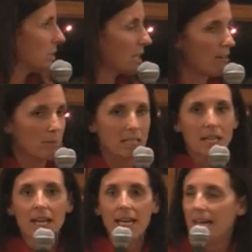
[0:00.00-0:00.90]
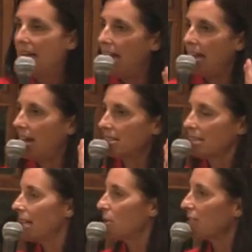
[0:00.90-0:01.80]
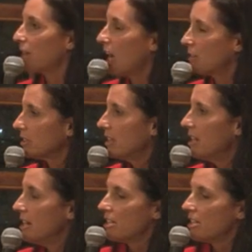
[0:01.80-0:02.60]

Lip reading: with the government. And I said, I'm running for Congress.